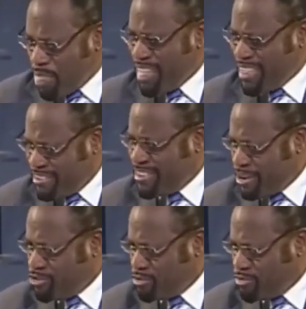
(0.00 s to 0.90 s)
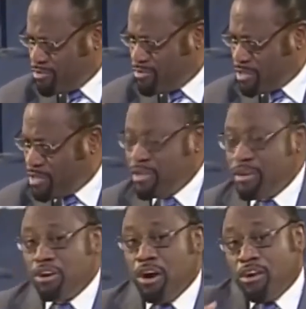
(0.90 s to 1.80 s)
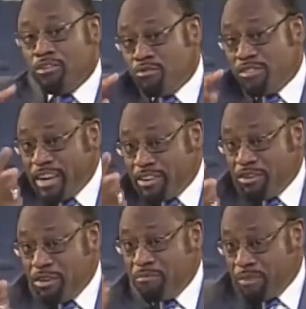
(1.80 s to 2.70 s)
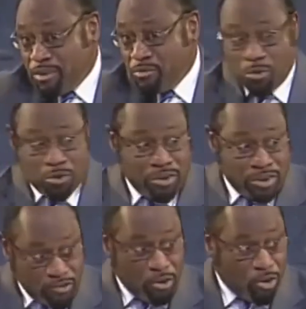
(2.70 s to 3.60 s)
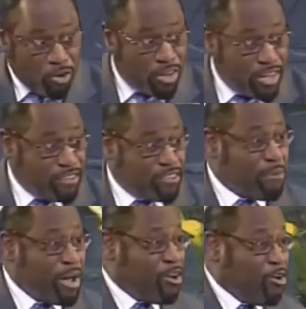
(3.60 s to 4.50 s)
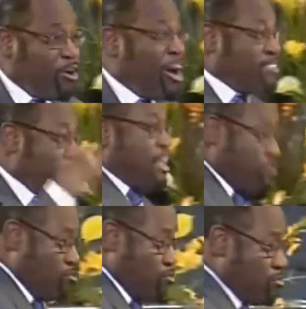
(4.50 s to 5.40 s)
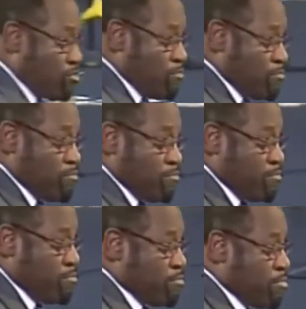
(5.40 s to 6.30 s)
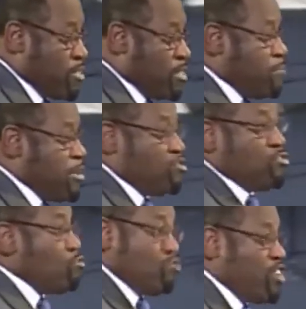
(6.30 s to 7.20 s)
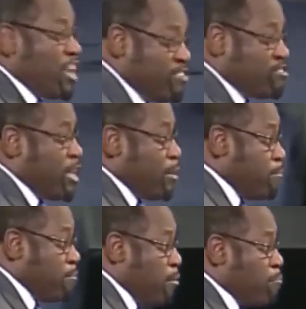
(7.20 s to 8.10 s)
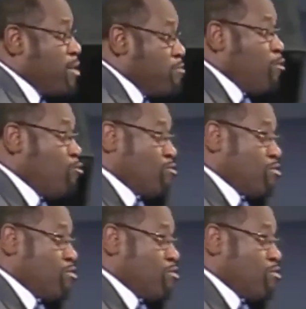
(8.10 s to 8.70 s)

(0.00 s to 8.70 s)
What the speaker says: Statue. God used that term for his word, his law. He says, my law are statutes. That means you don't change them by vote.